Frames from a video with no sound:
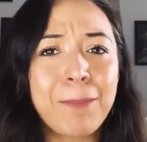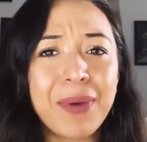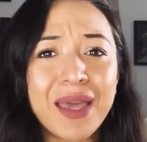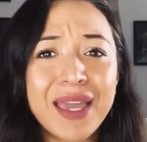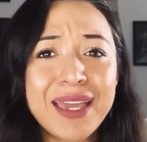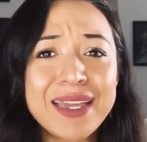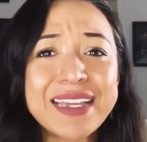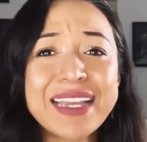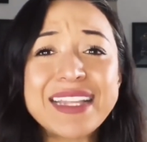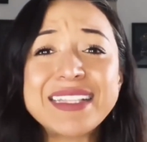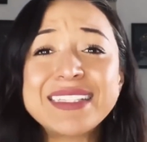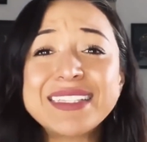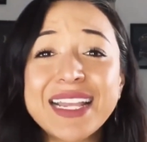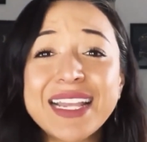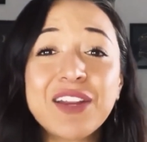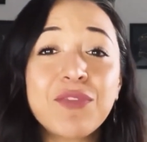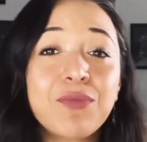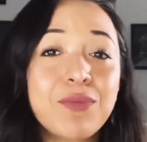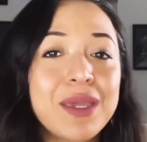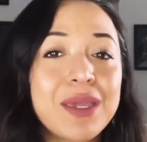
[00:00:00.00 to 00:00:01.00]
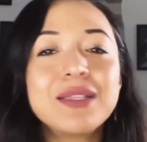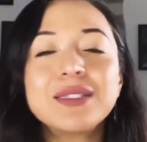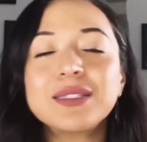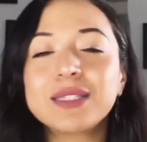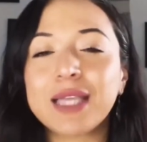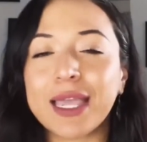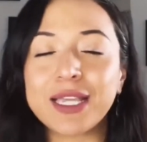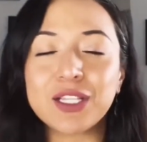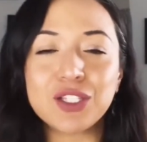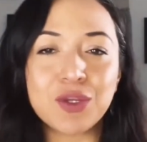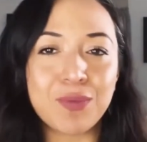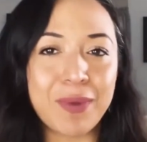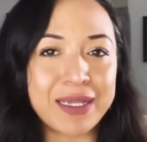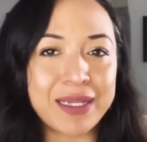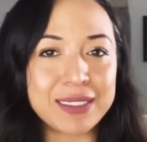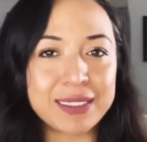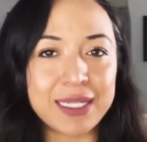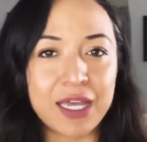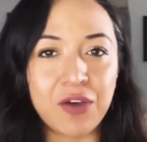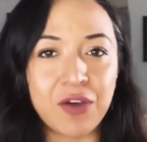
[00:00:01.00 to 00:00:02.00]
But instead of me saying to
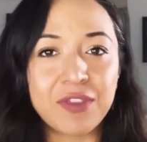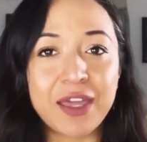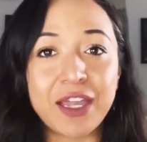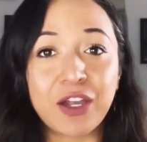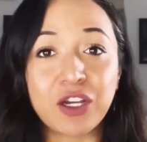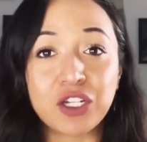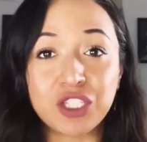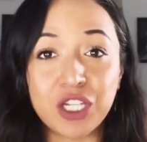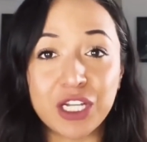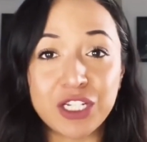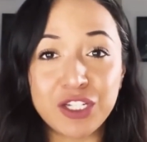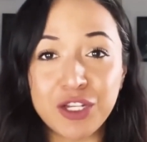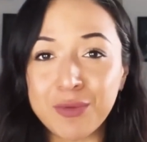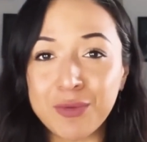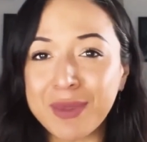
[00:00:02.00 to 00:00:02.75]
myself, they are judging